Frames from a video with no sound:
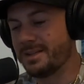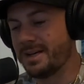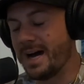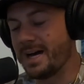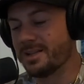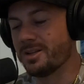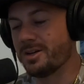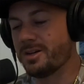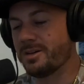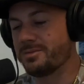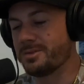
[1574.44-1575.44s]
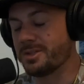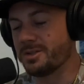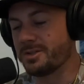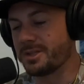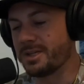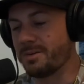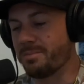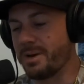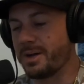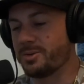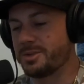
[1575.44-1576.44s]
I love to get a
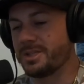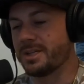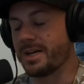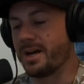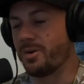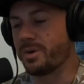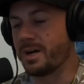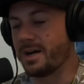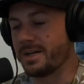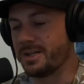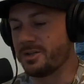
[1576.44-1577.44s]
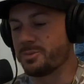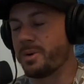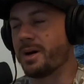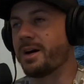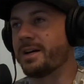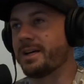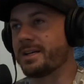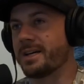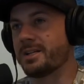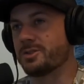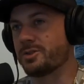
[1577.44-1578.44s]
metal jig out when I hit a spot and
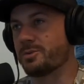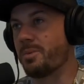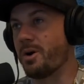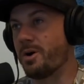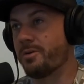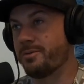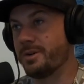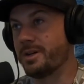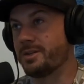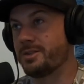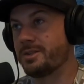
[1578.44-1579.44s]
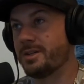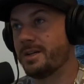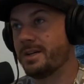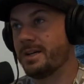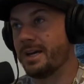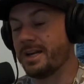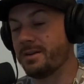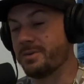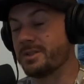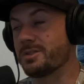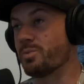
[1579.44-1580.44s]
catch a small fish. And
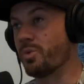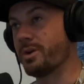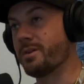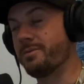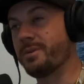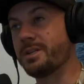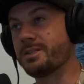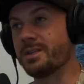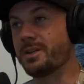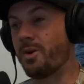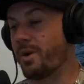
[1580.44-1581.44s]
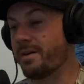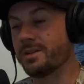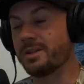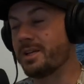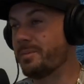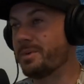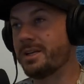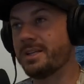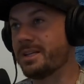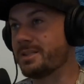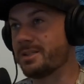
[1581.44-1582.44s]
if it's one of the fish that don't have a
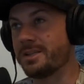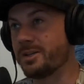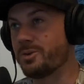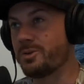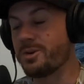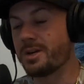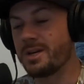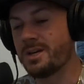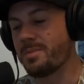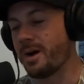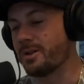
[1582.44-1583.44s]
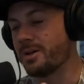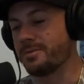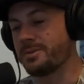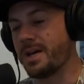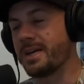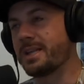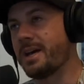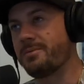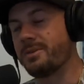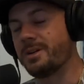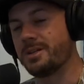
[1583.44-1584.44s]
limit that's legal you can keep, I love taking
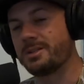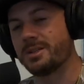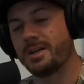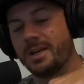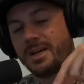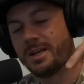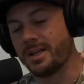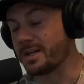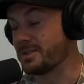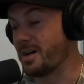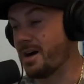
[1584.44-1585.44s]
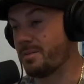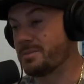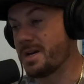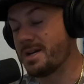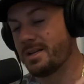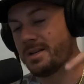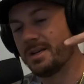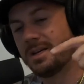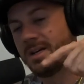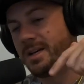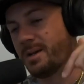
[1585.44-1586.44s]
that fish like a tomtate
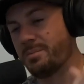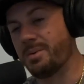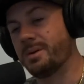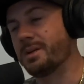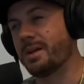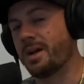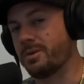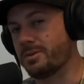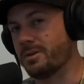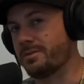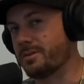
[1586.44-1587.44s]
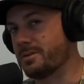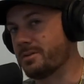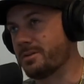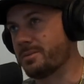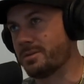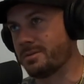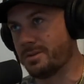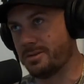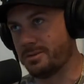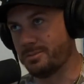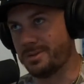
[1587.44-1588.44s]
and putting it, I don't know if there's a limit on
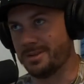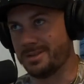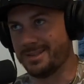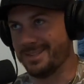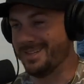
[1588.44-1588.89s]
those, but